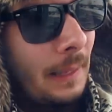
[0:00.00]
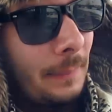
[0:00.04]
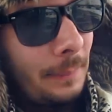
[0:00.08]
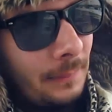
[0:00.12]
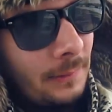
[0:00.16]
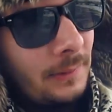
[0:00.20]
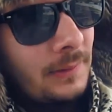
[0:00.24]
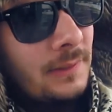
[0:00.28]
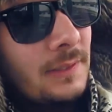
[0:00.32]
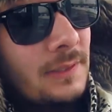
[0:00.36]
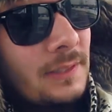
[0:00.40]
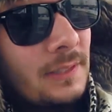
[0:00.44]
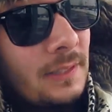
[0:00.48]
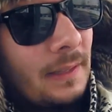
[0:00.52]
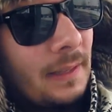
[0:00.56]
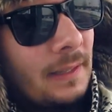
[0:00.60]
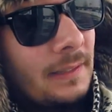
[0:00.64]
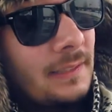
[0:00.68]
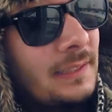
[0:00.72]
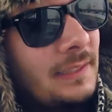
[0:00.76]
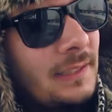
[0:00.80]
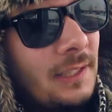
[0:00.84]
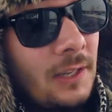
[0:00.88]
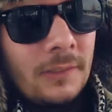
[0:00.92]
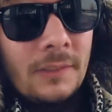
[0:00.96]

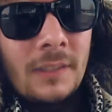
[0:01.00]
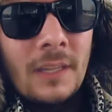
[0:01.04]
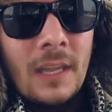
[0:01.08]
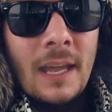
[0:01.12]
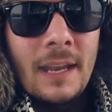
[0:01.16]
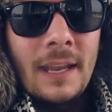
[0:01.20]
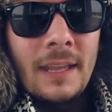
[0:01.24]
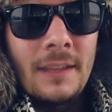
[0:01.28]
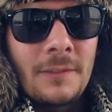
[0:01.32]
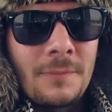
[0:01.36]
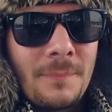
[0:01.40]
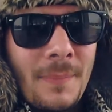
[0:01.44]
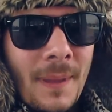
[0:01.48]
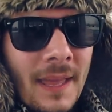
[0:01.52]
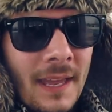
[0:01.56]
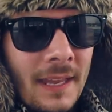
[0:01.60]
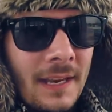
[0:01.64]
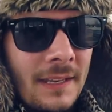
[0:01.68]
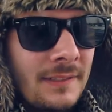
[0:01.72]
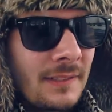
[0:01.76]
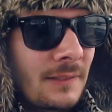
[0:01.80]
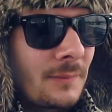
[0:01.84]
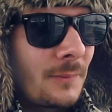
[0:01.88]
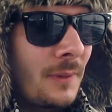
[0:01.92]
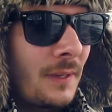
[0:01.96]
It's still not as bad
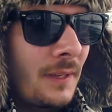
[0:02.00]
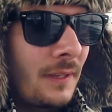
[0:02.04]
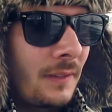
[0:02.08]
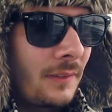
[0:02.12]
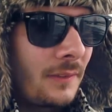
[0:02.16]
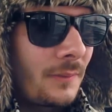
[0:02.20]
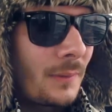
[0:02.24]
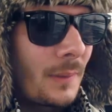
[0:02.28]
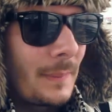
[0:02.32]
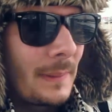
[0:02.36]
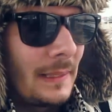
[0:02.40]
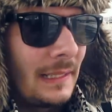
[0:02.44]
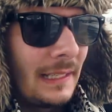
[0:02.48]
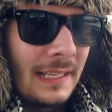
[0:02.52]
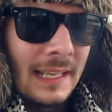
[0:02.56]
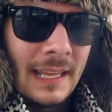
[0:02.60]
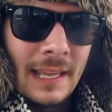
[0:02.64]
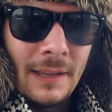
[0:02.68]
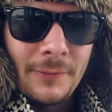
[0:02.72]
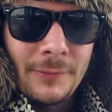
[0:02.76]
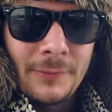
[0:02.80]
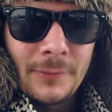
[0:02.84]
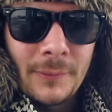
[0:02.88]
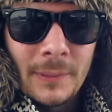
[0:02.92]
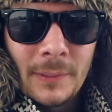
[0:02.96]
as it was when we
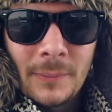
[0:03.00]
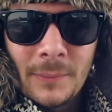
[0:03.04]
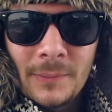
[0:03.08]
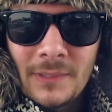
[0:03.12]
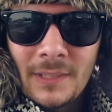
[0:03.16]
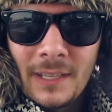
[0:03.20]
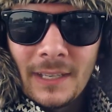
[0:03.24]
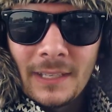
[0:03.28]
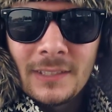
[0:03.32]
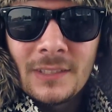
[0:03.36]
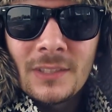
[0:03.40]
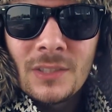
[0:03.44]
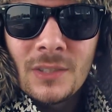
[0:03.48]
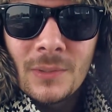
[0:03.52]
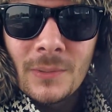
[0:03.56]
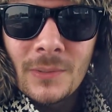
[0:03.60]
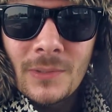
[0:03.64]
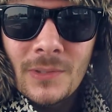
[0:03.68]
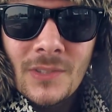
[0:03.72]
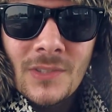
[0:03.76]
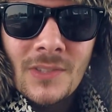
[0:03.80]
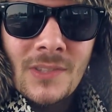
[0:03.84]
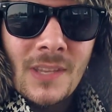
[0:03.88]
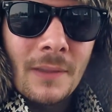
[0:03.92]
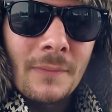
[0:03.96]
left, when it was like
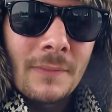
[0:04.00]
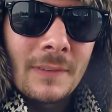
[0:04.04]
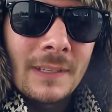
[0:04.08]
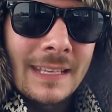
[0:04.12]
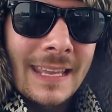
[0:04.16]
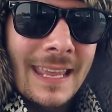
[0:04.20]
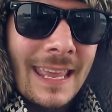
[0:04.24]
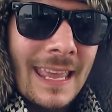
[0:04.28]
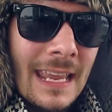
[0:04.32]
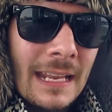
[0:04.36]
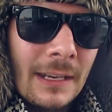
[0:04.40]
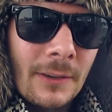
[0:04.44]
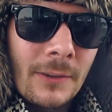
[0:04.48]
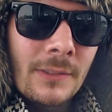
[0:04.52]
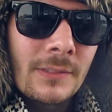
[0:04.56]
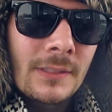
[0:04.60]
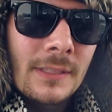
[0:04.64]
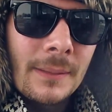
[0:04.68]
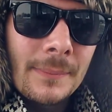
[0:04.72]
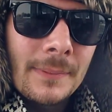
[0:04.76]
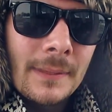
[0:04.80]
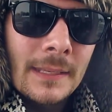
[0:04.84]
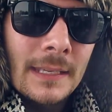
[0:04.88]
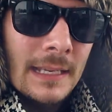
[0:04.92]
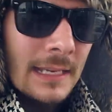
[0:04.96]
278 or
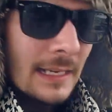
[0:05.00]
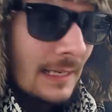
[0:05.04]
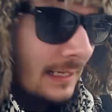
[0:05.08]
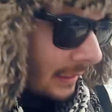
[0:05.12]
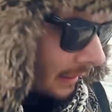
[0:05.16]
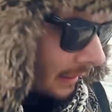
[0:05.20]
something.